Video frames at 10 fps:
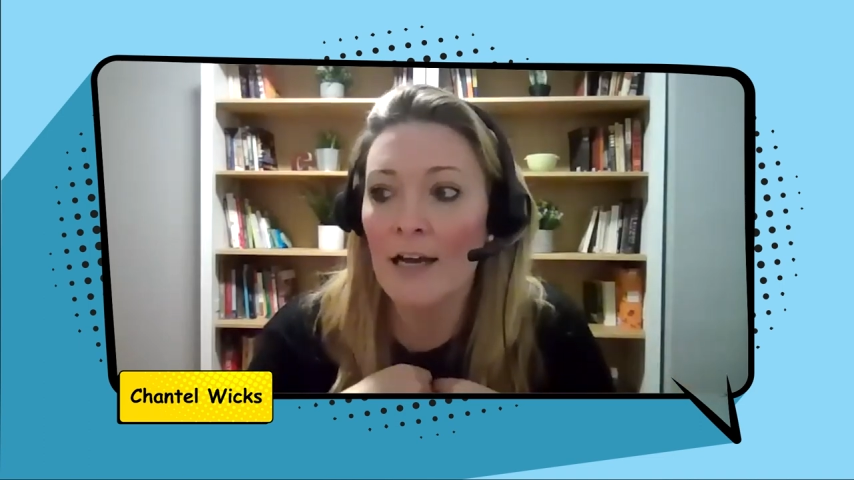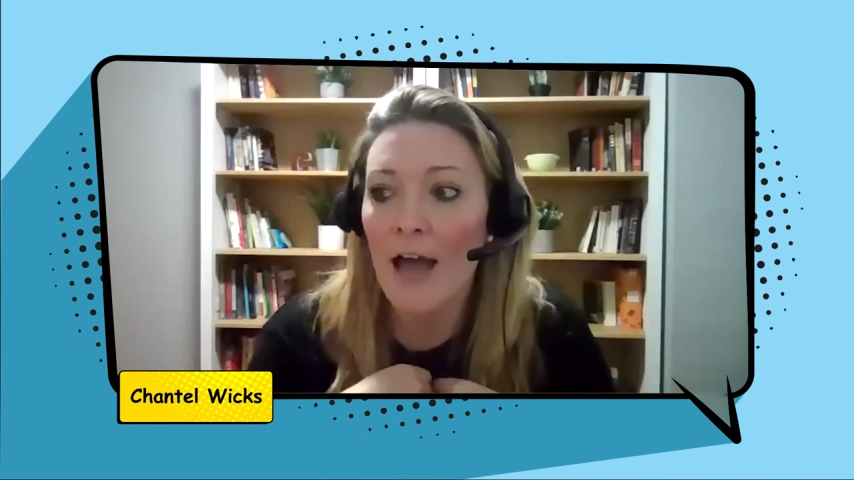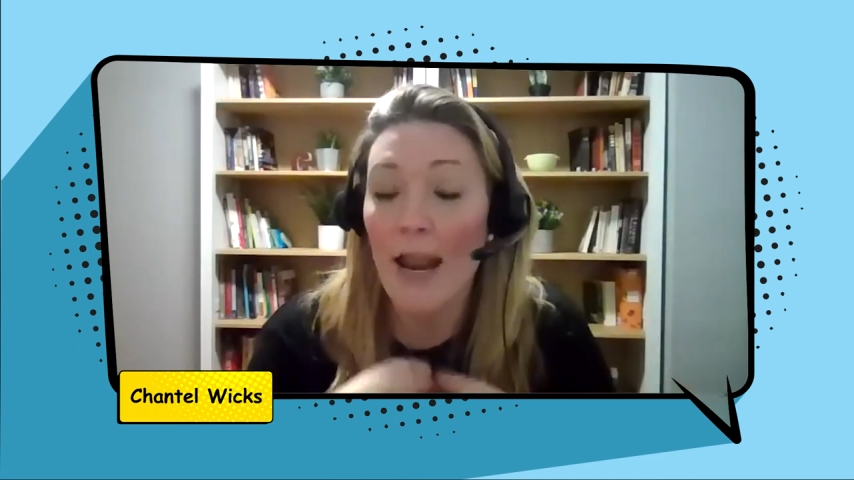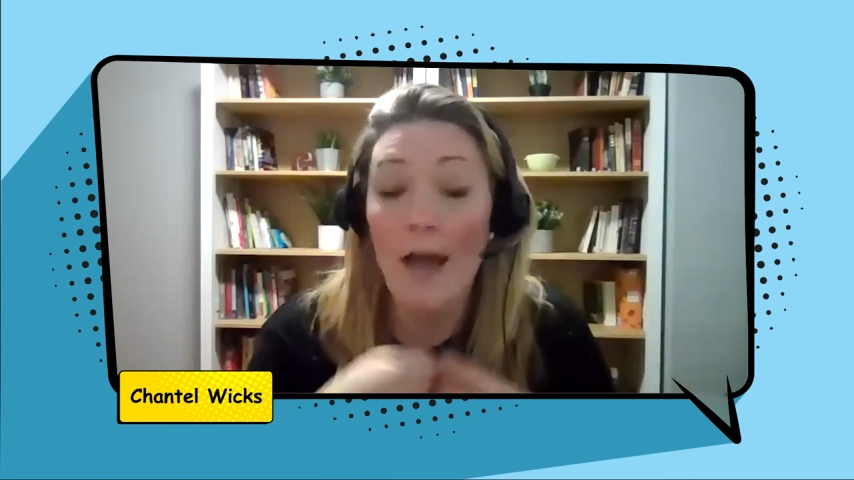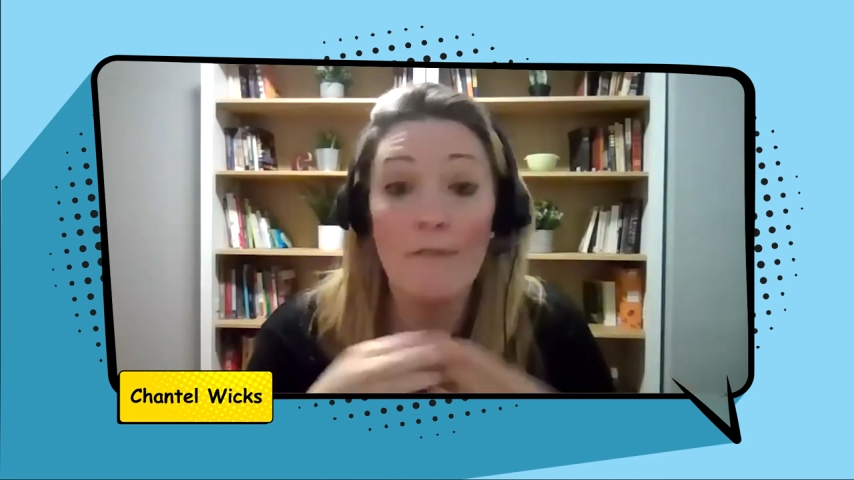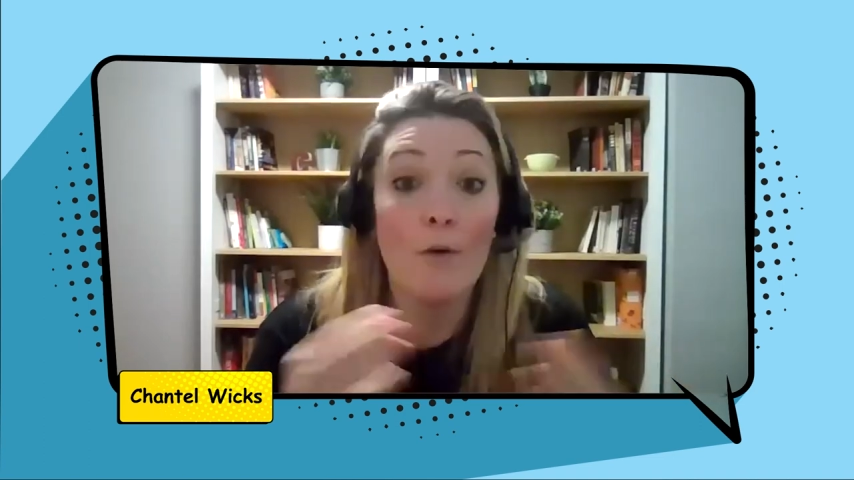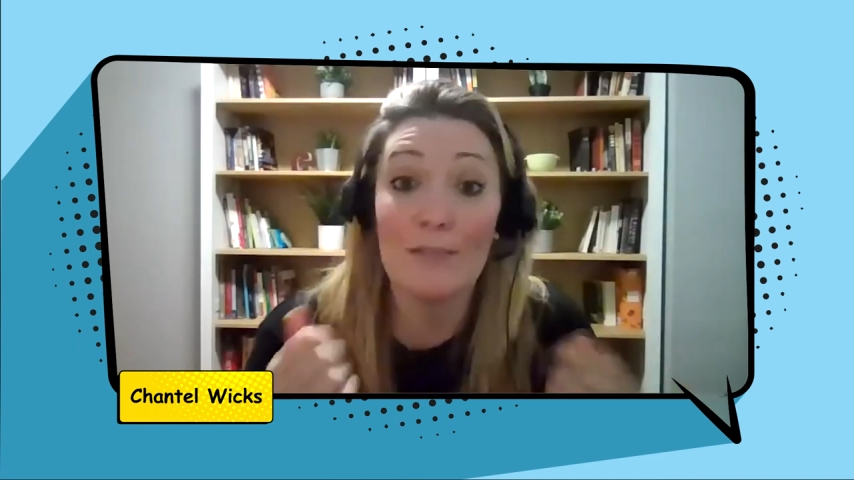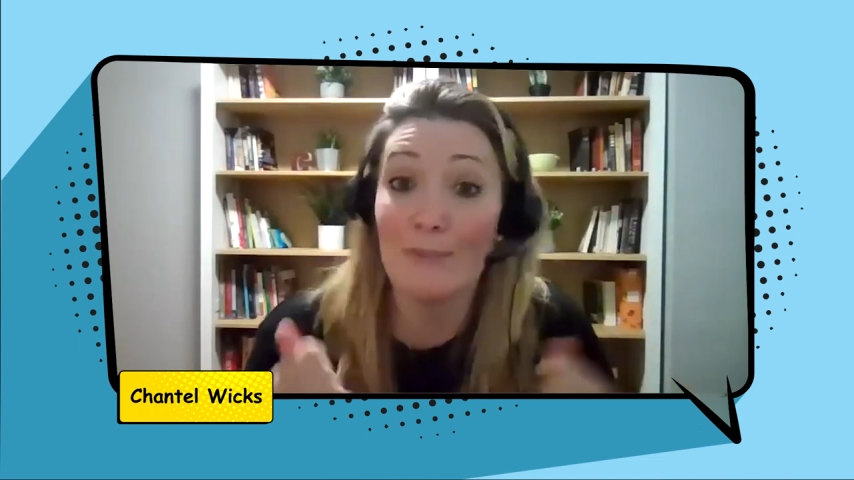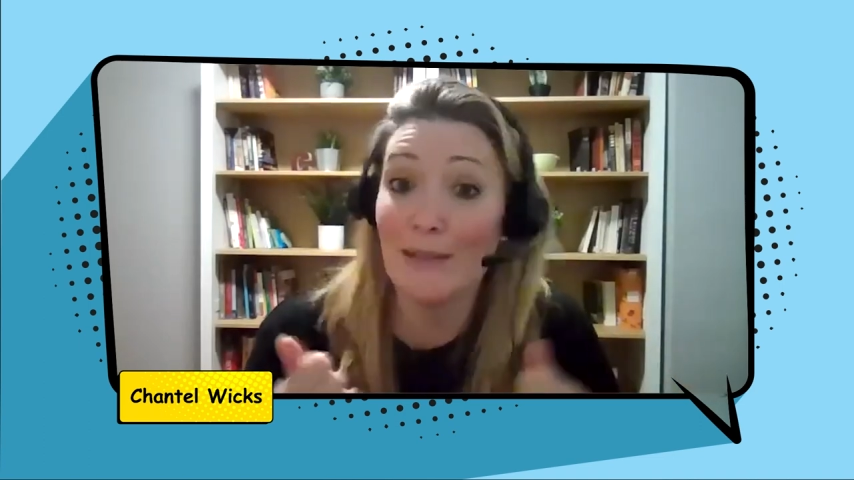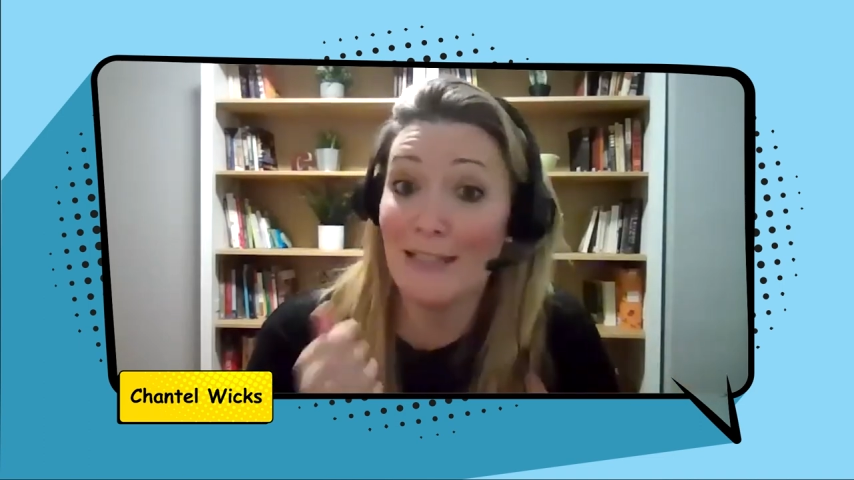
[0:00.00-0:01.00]
and i've
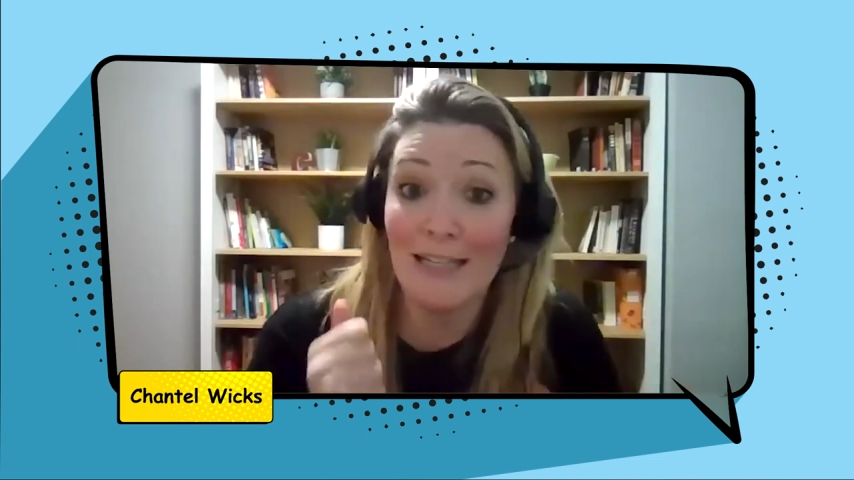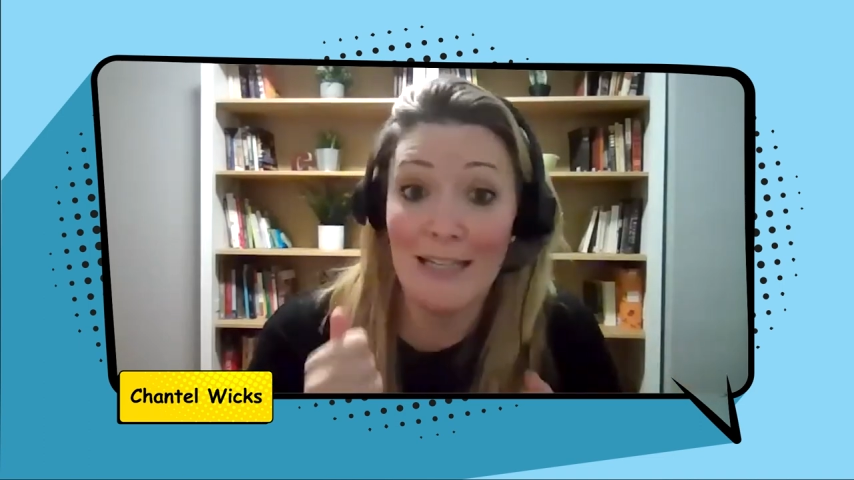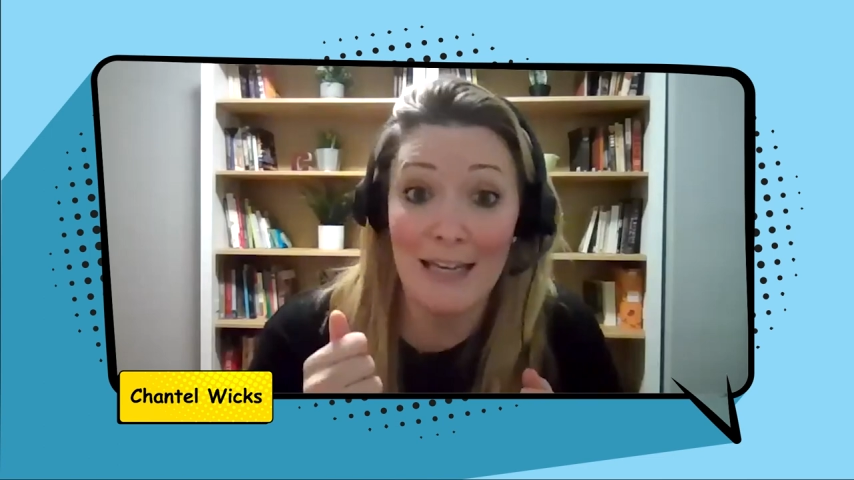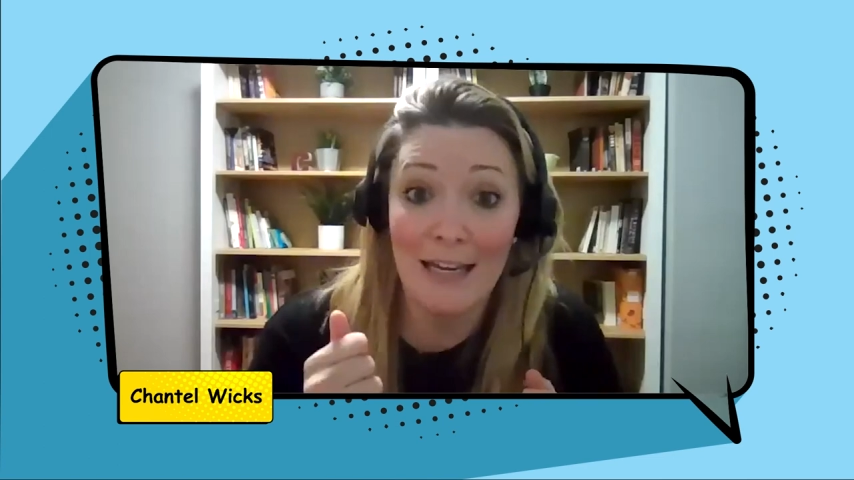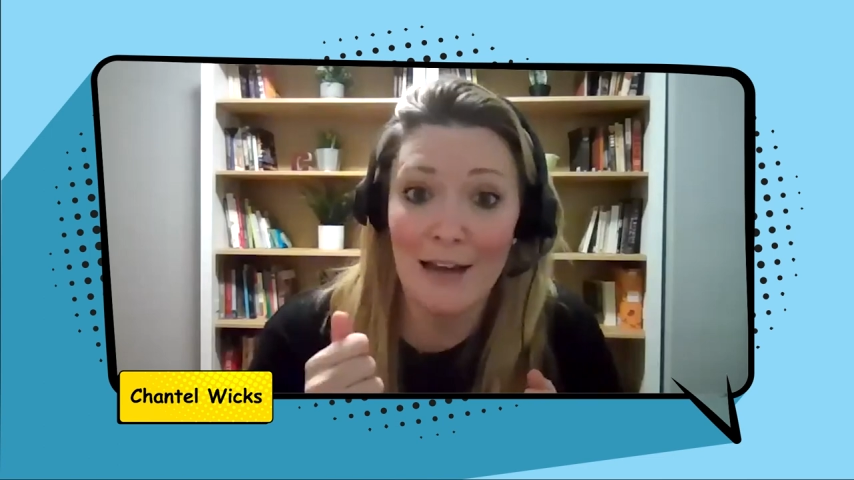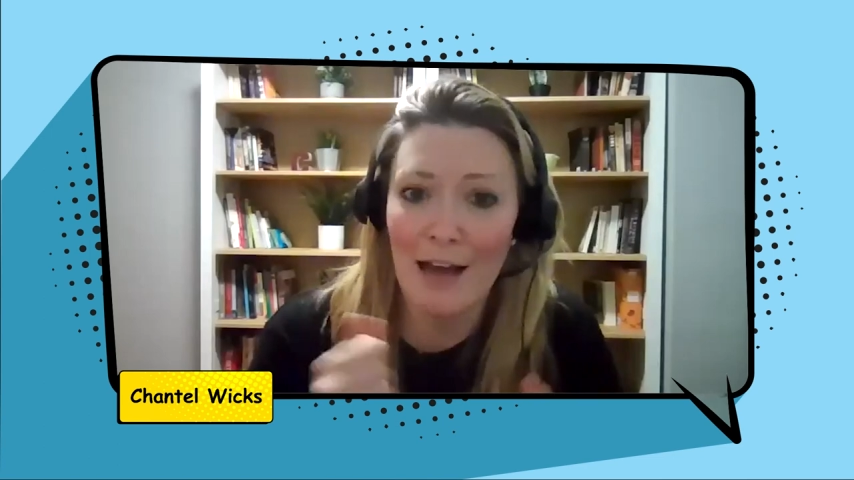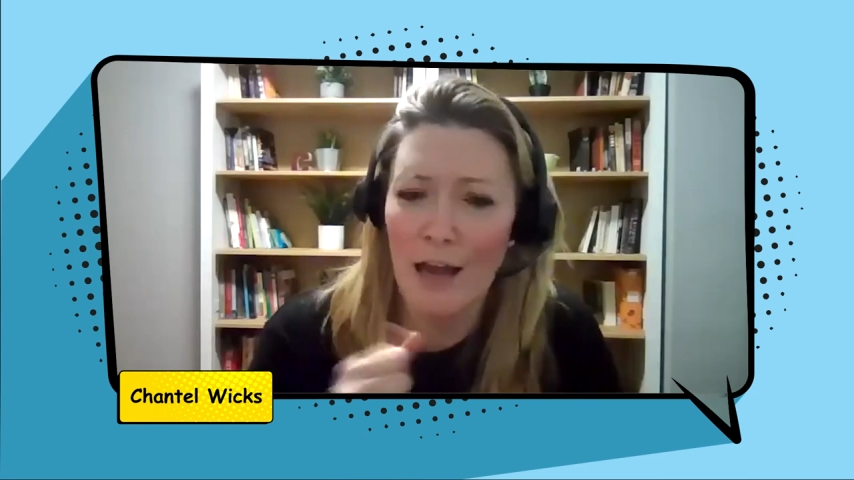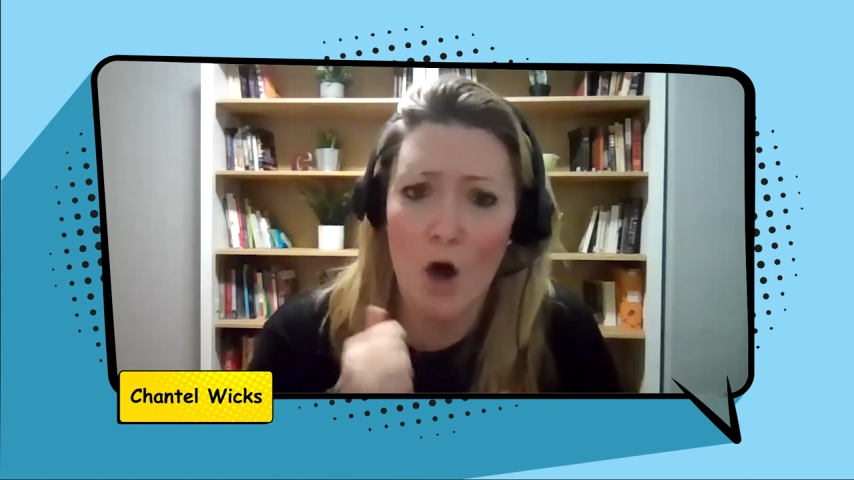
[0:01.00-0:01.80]
always been the dd i